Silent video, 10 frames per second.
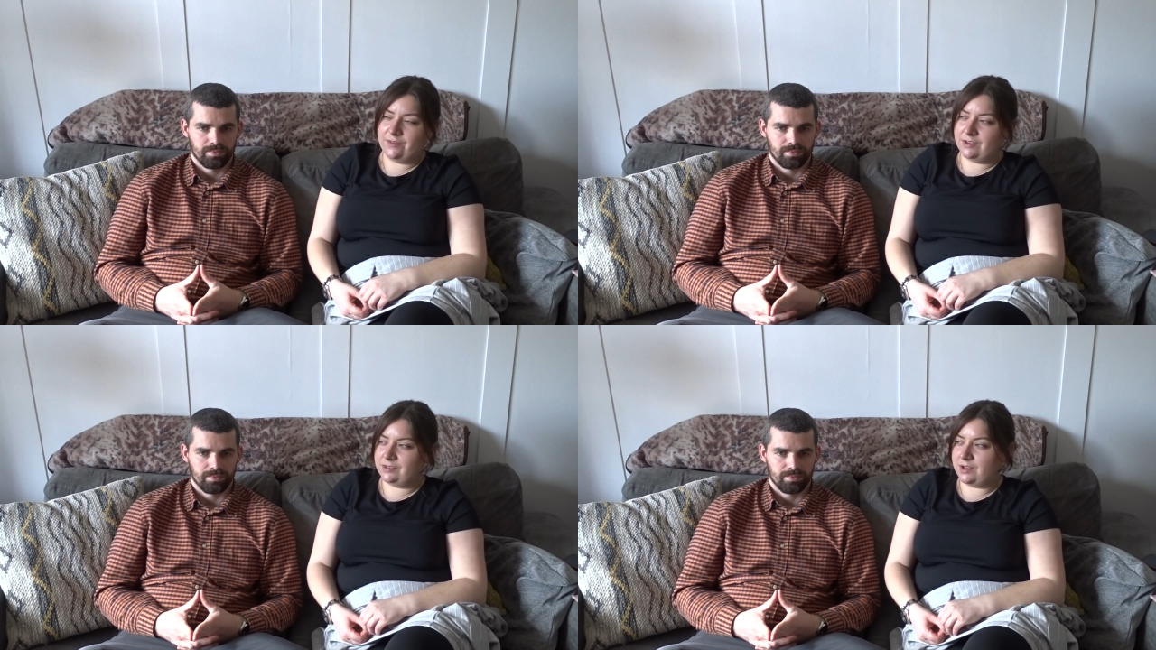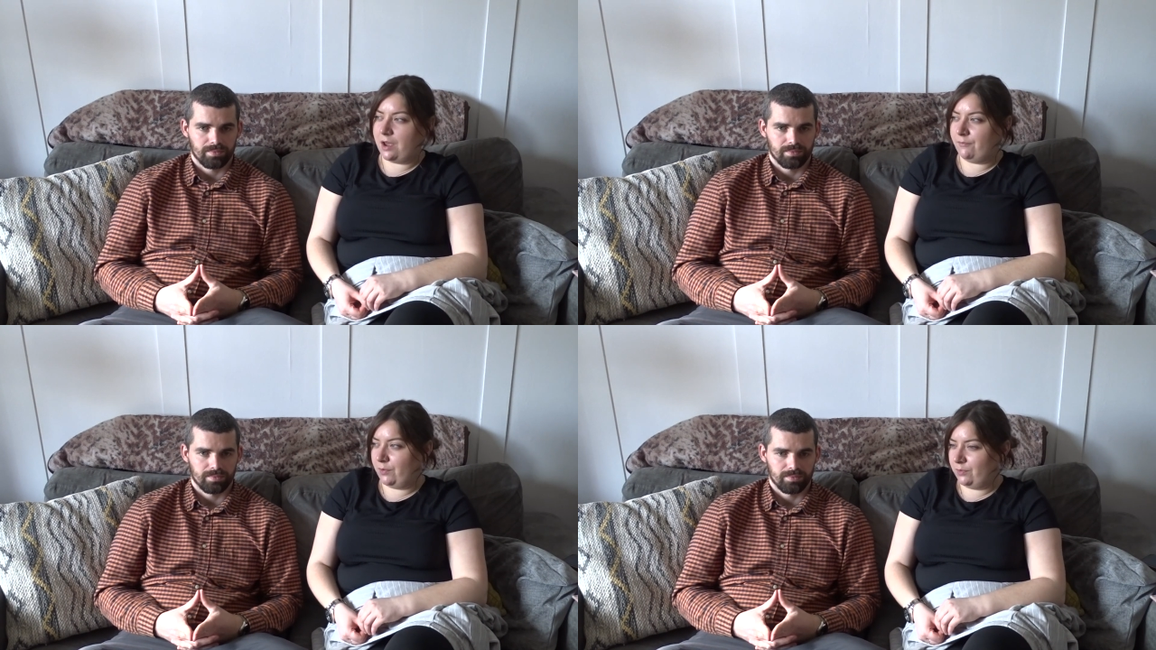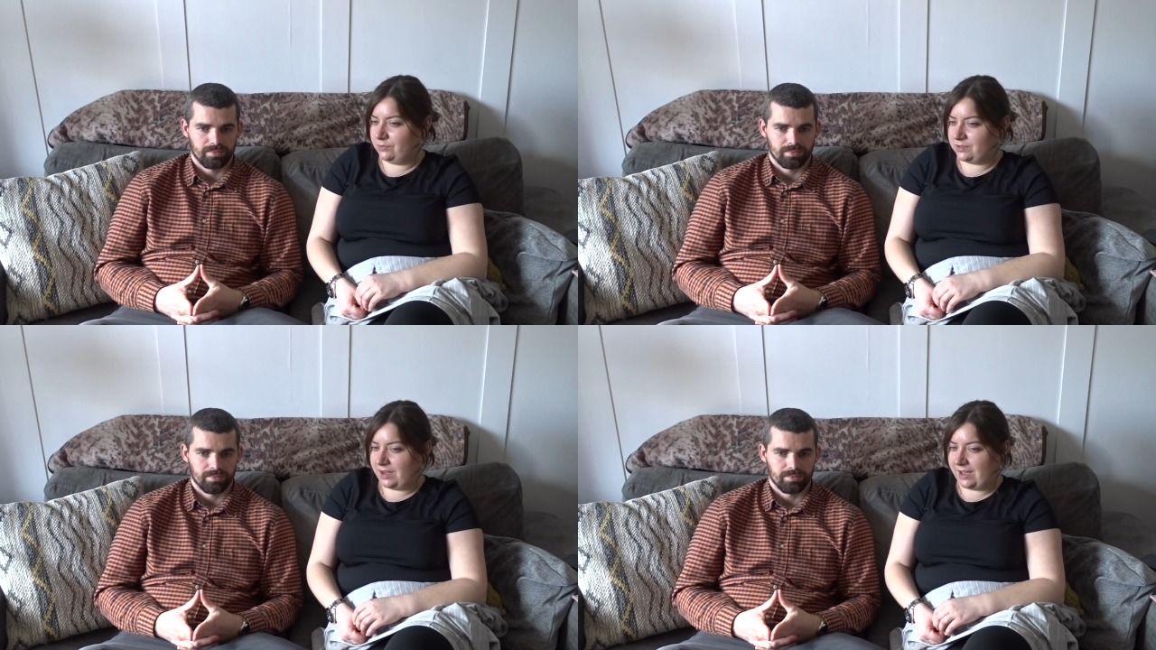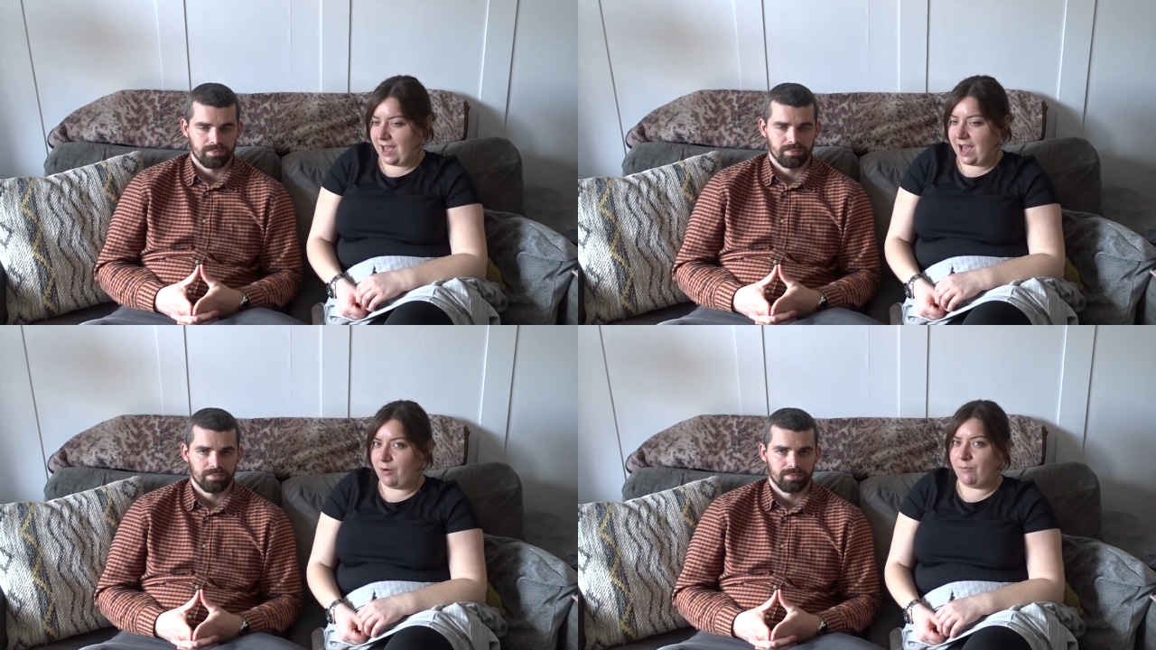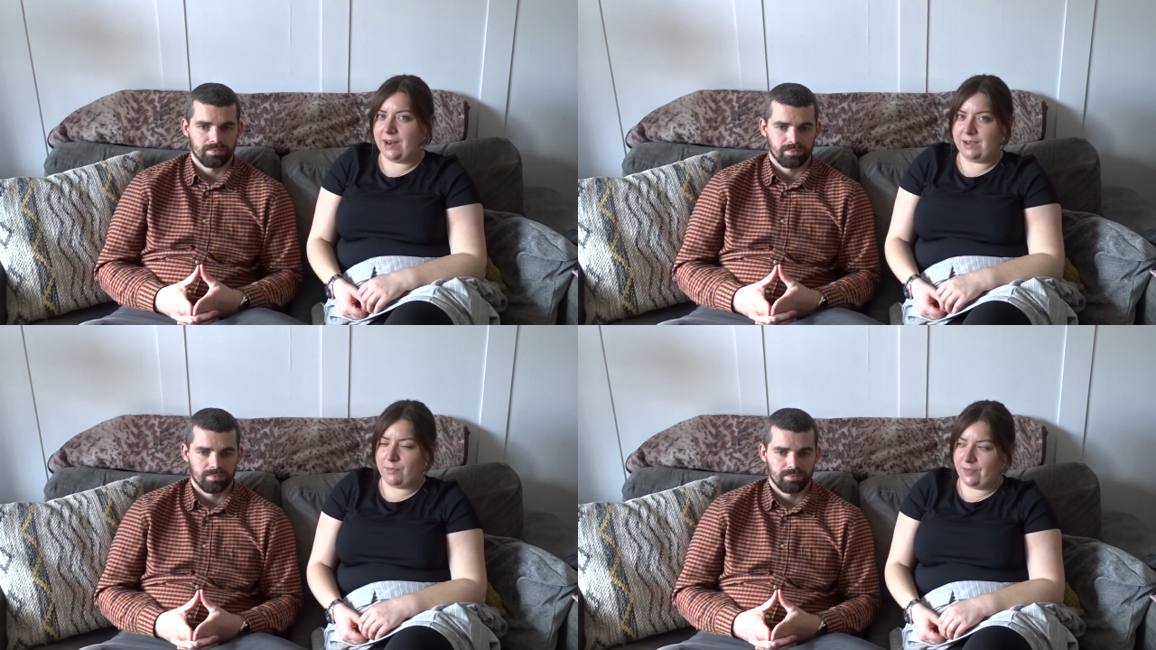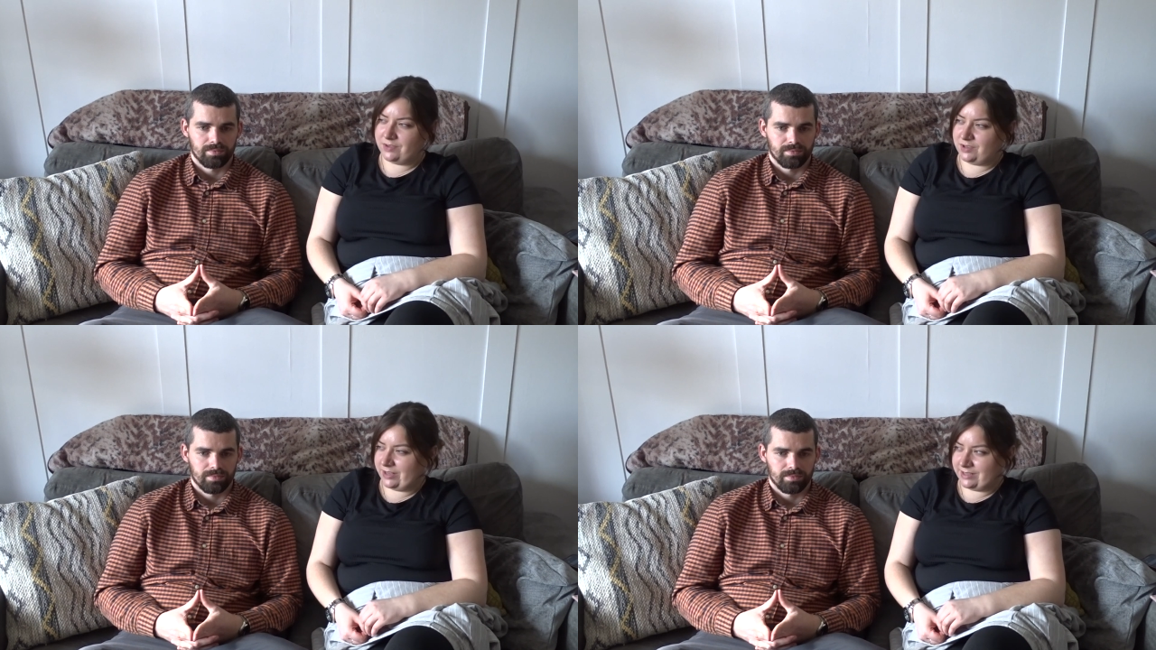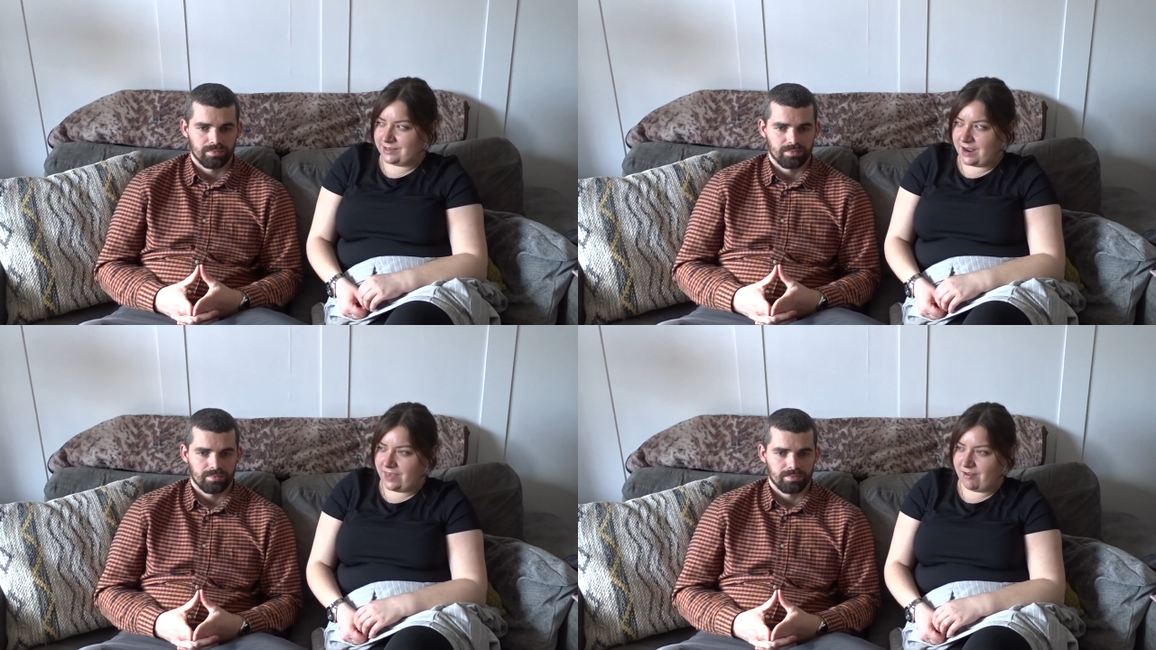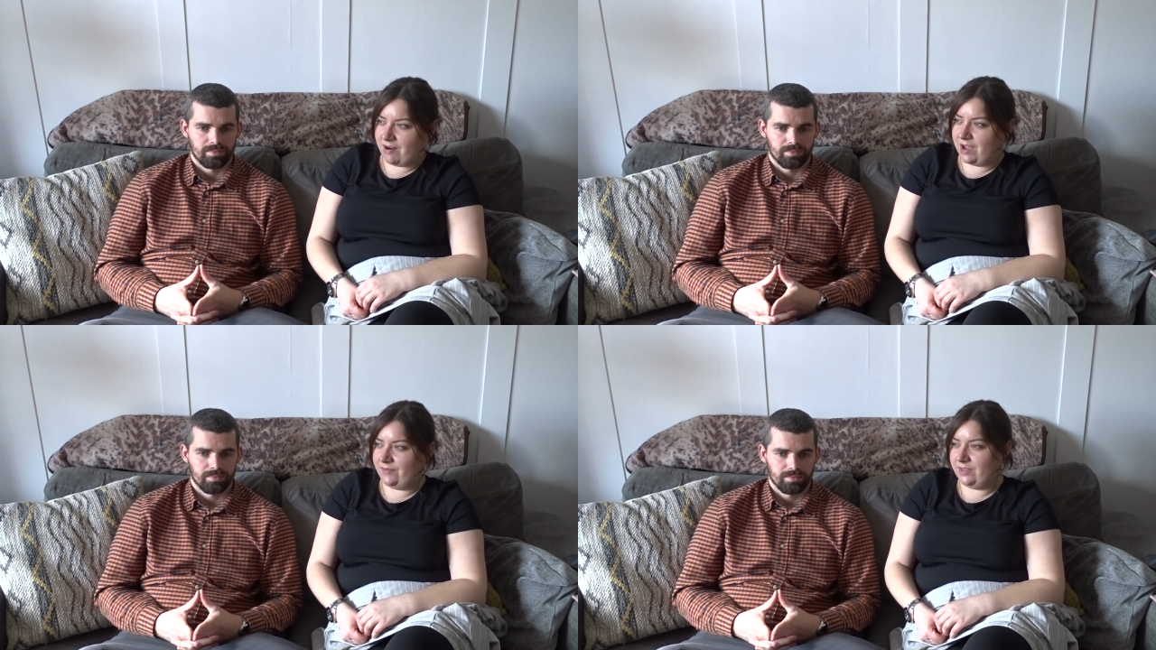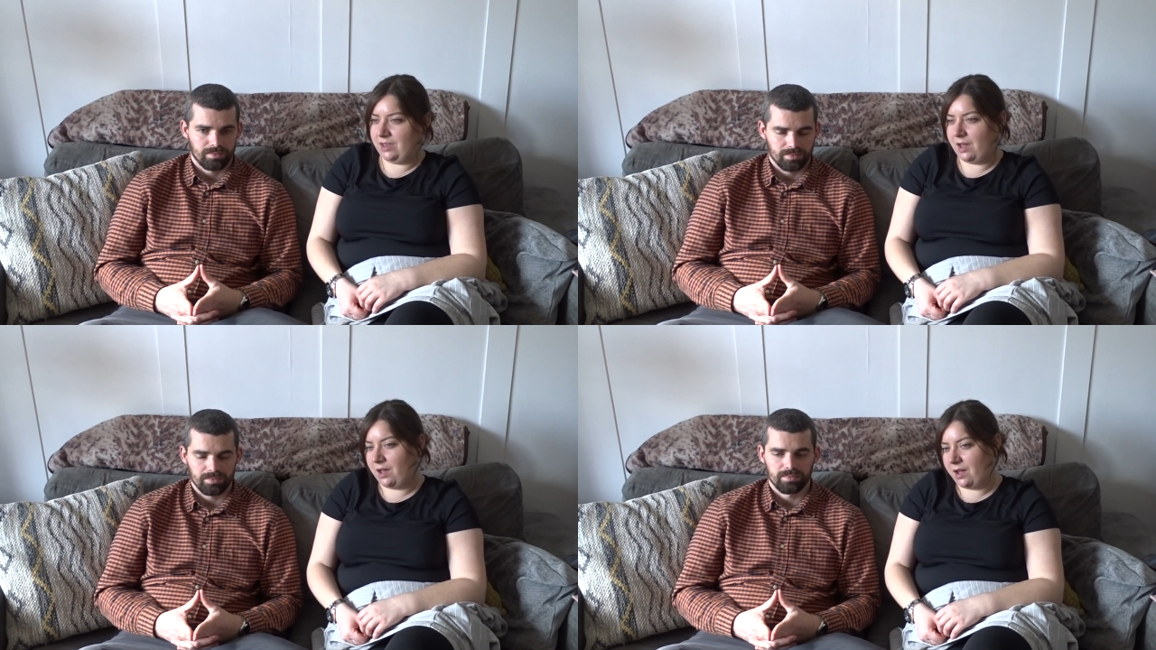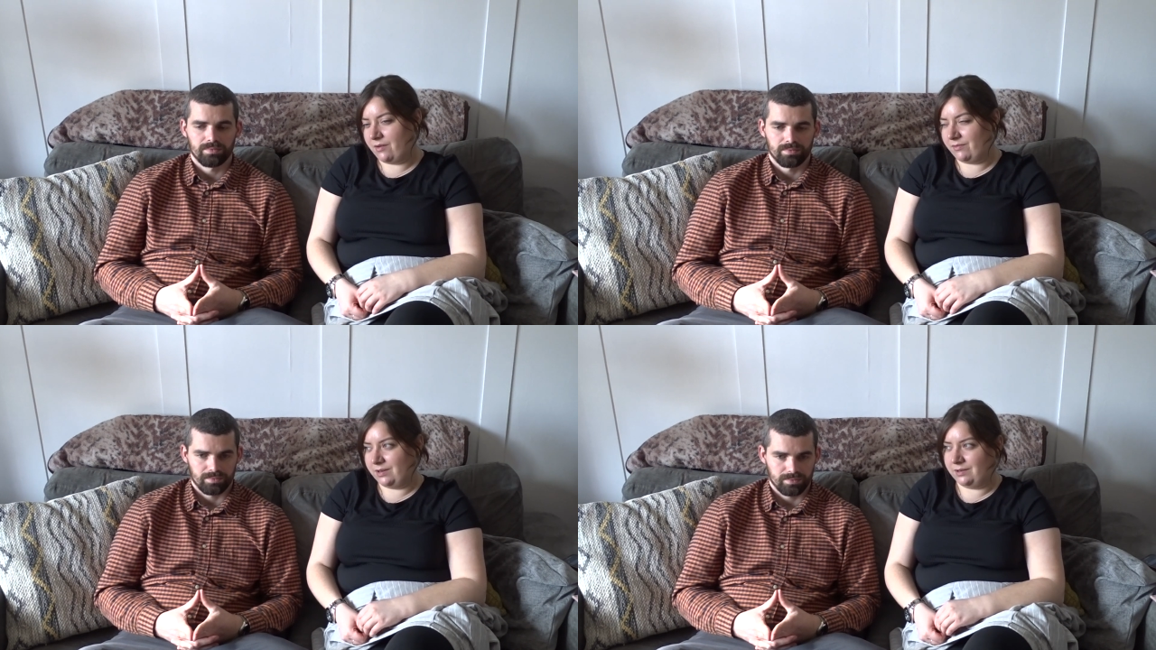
Speaker 1: there's certain rules like how many months you can stay there out of the year mm.